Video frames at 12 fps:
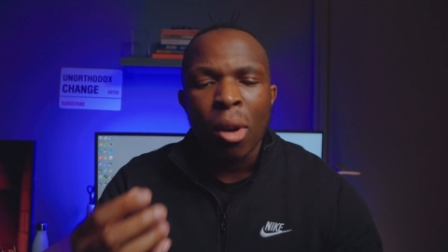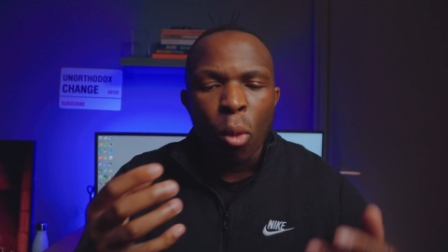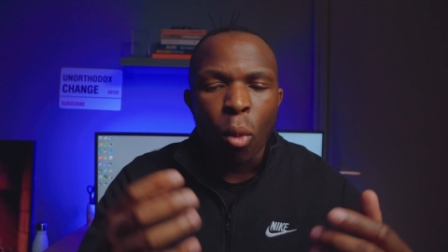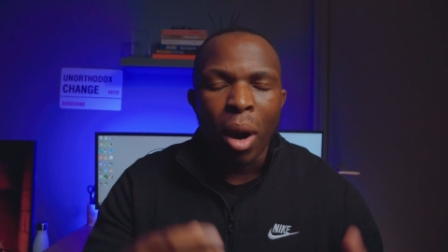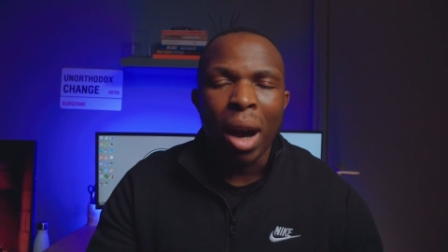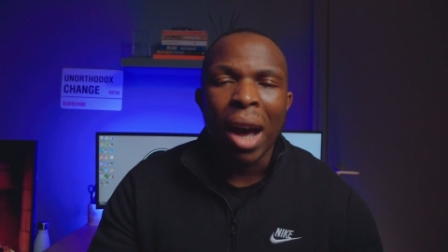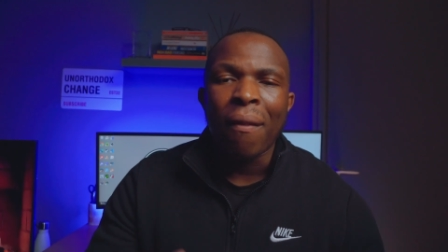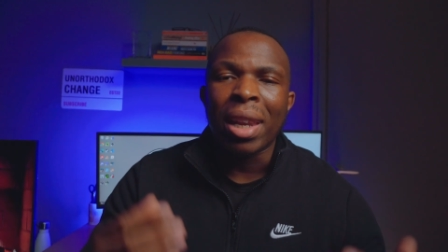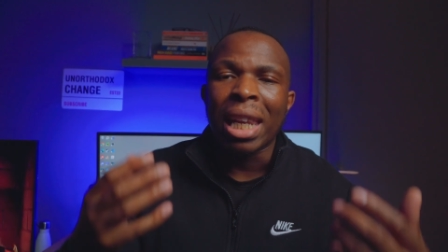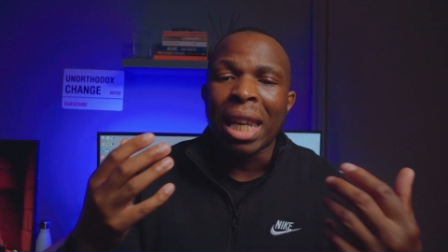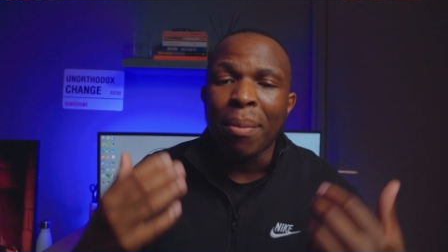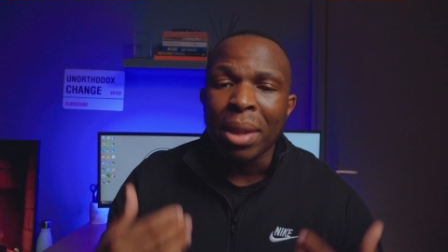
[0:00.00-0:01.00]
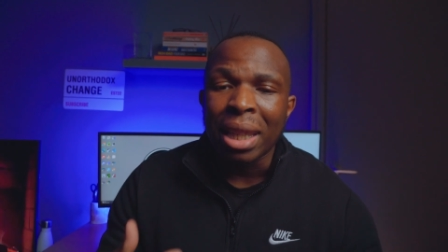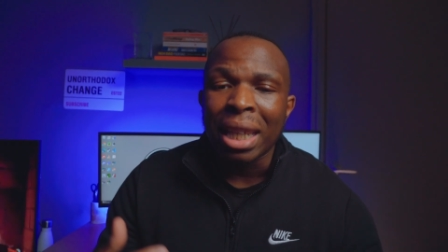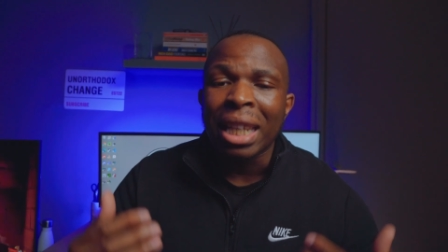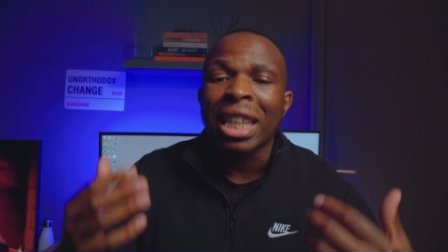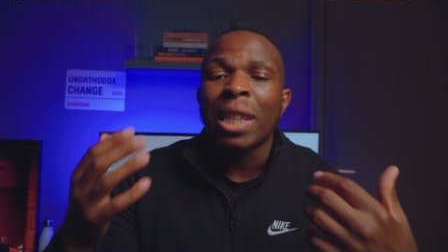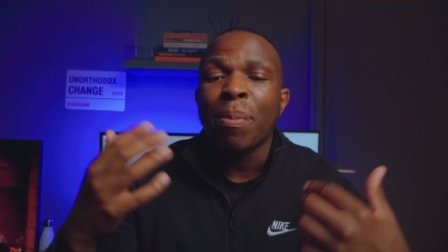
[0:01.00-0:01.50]
while having
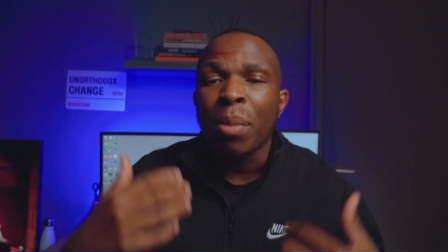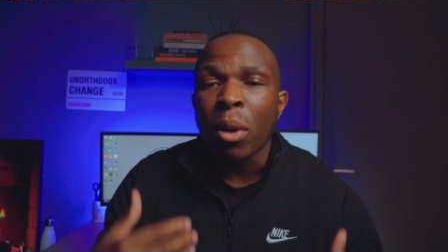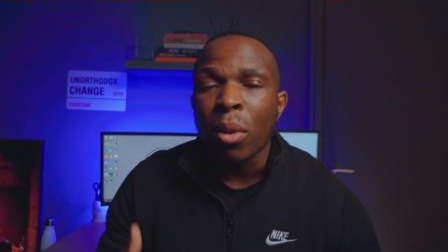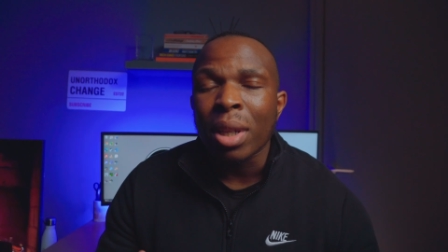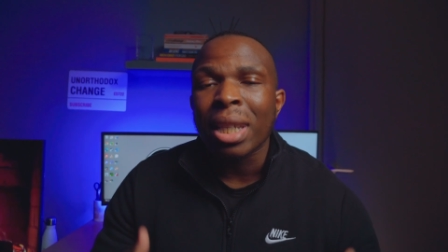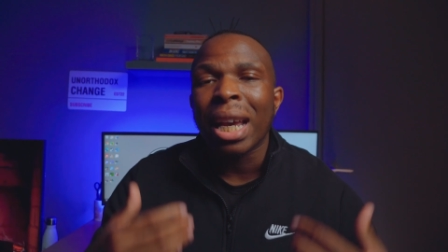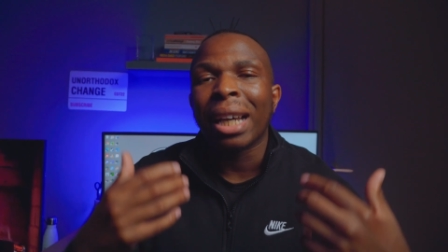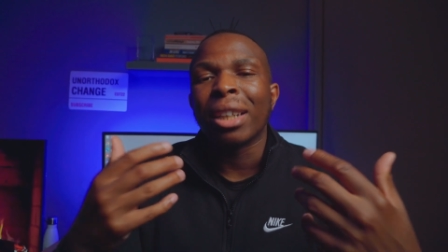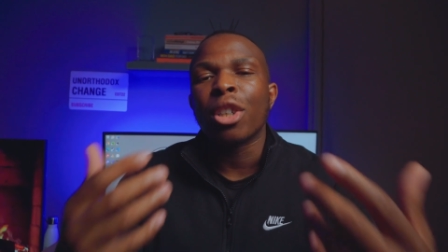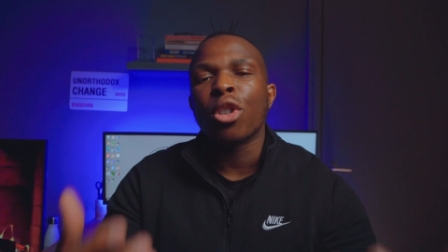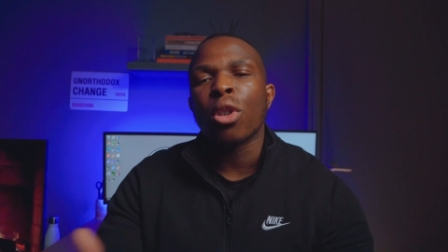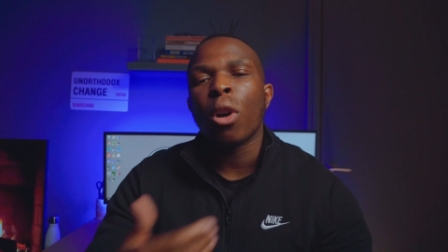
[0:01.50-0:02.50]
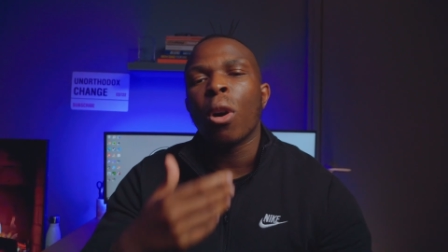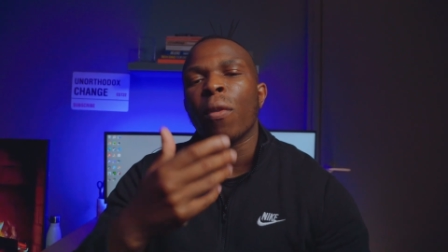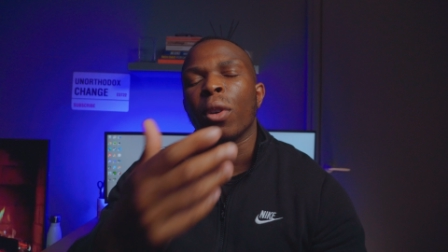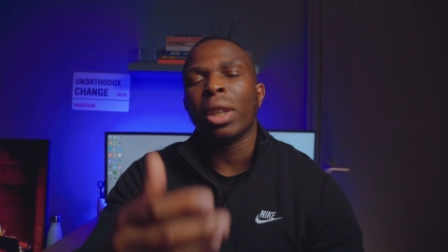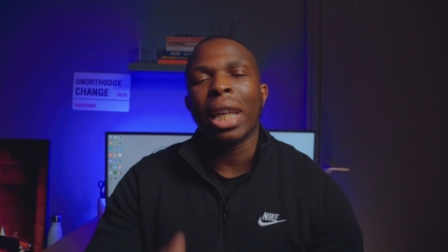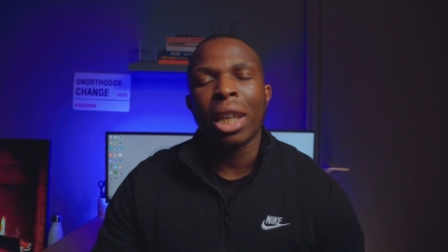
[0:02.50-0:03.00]
limited experience at the start of
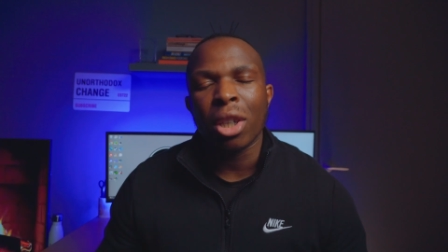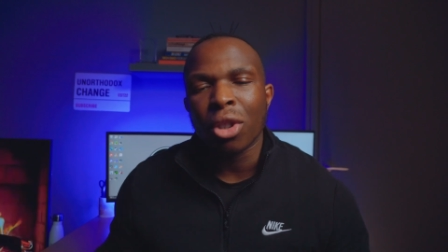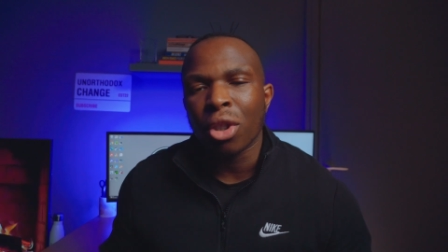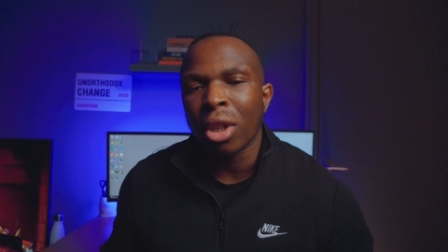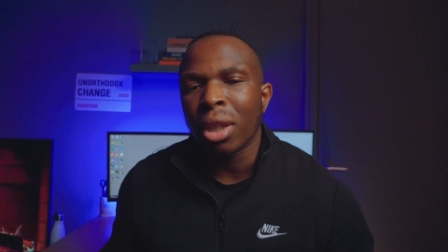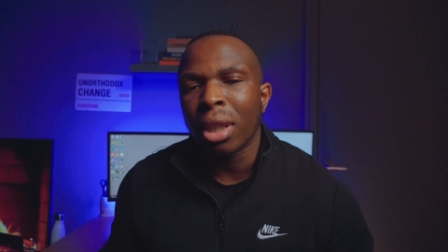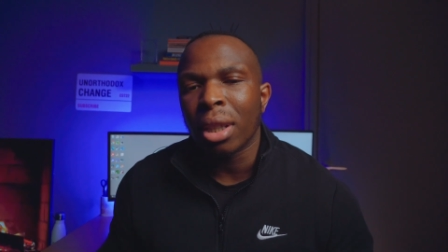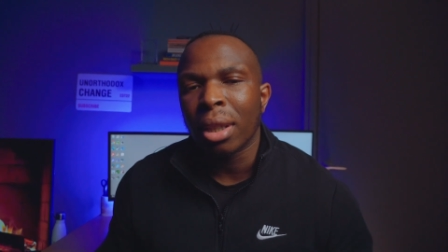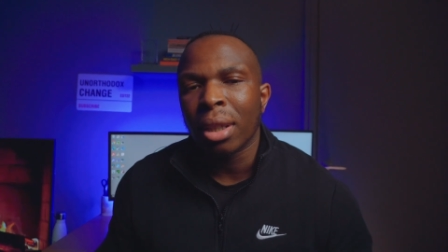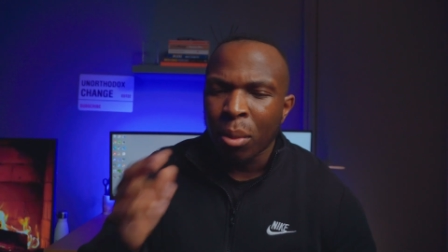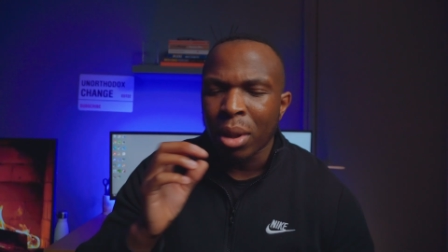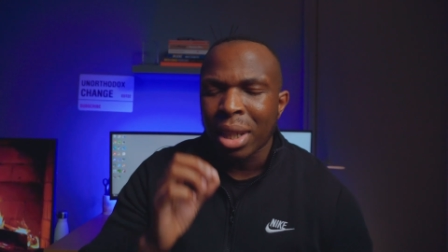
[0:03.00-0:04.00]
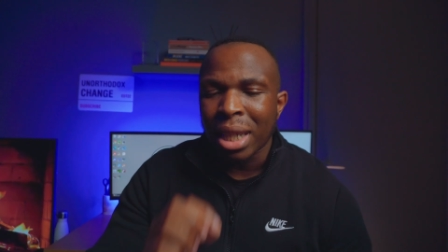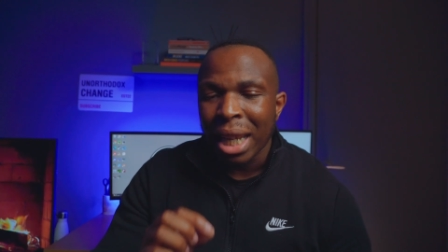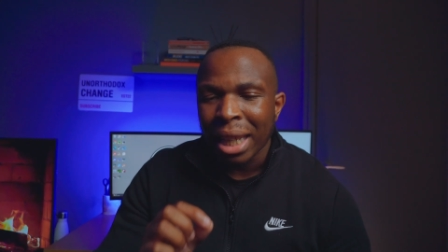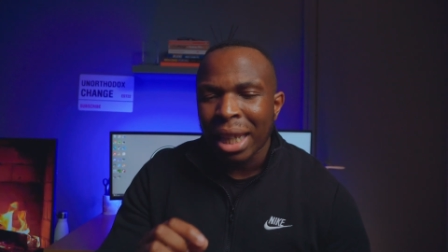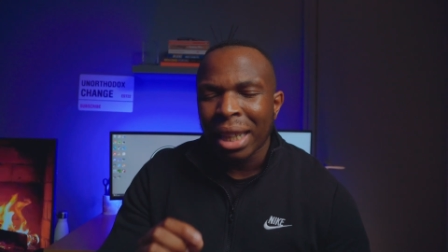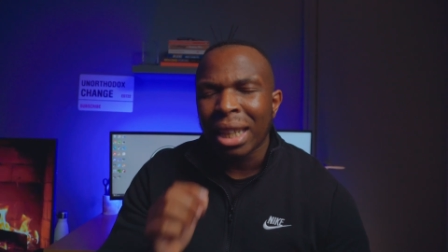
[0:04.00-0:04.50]
your data journey. But
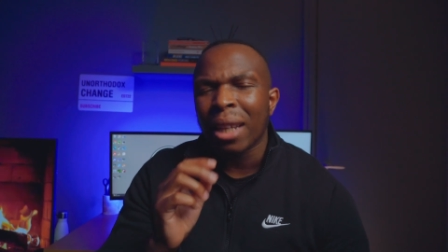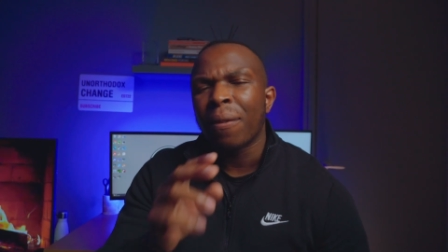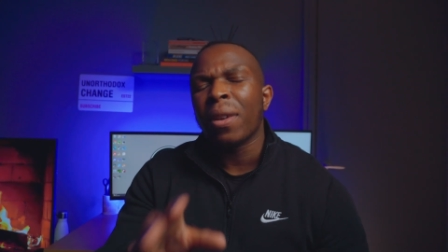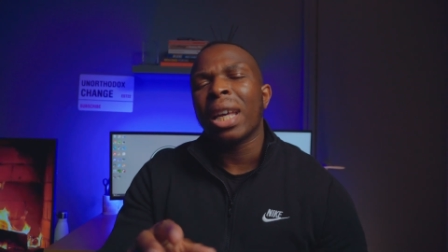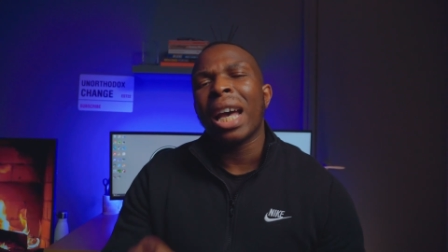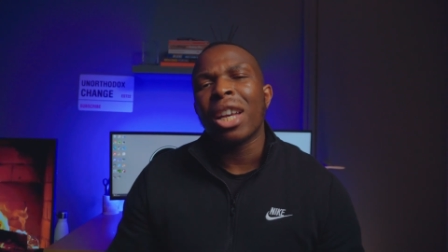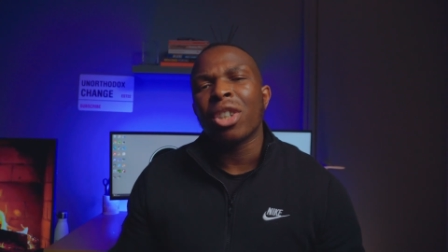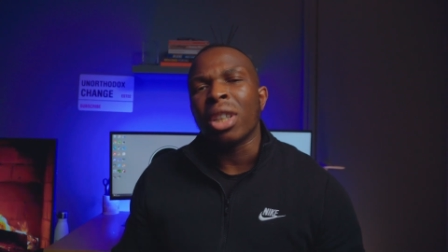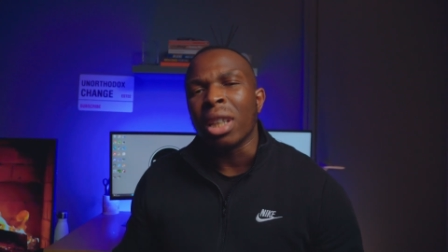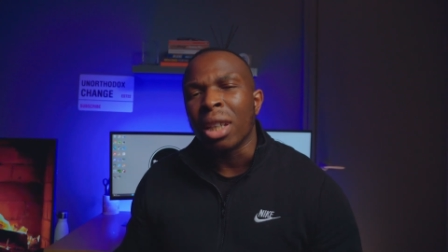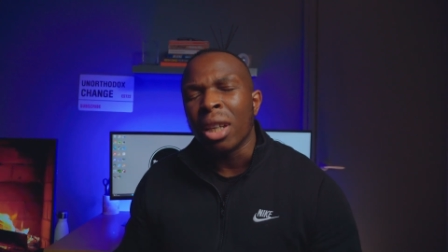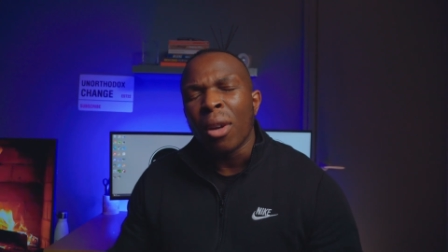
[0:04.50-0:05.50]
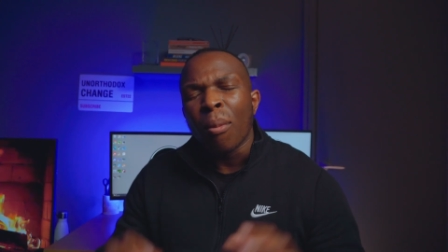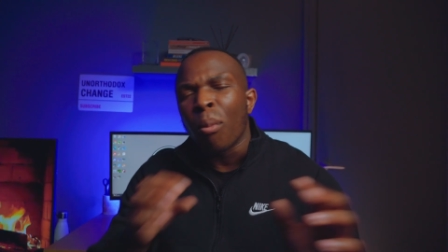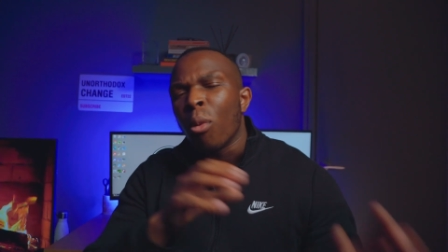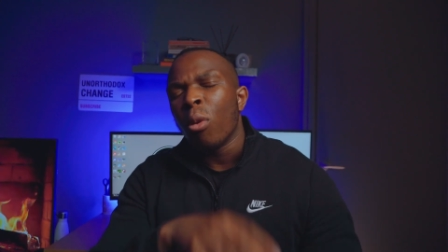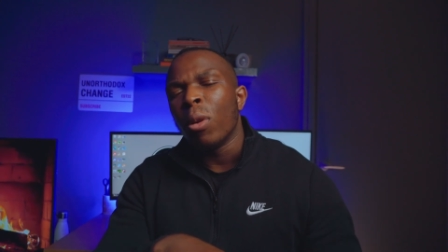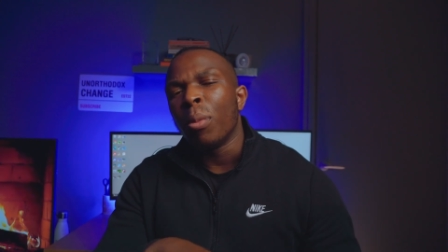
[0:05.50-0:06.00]
second, and I think actually
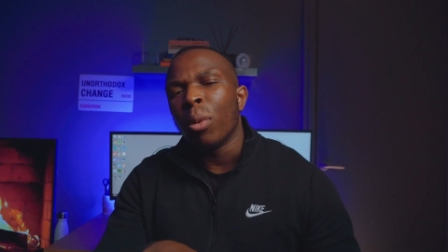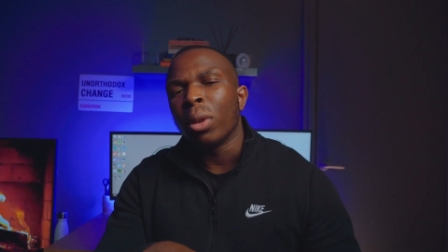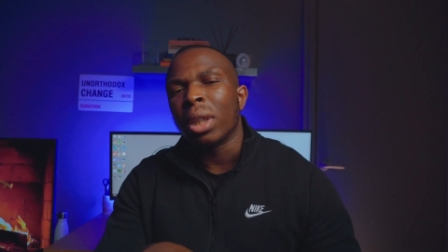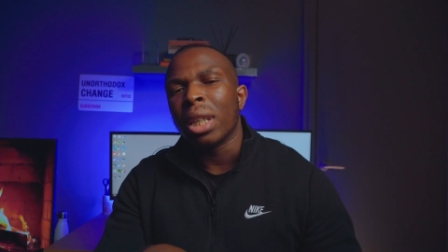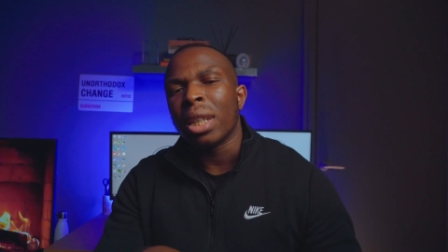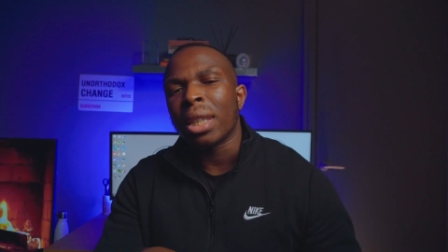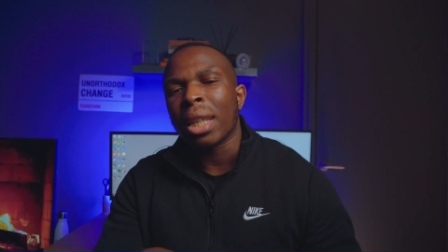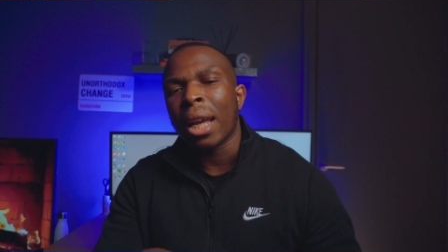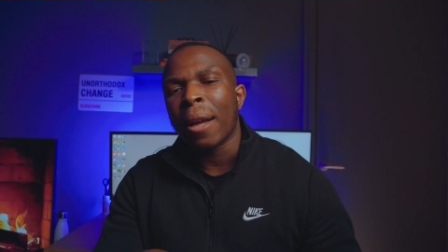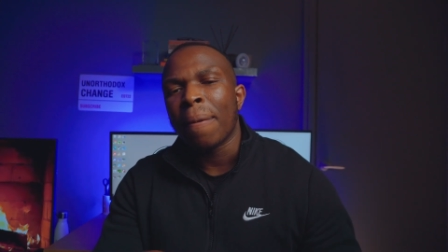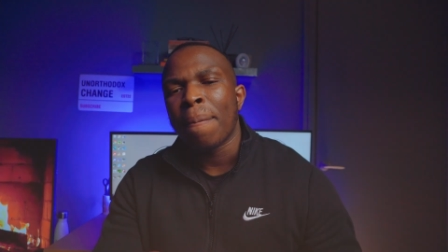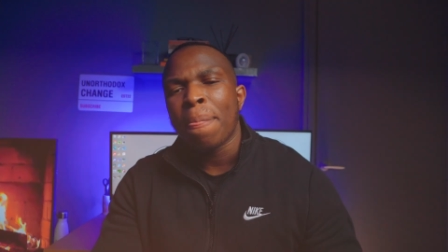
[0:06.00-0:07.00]
more important is that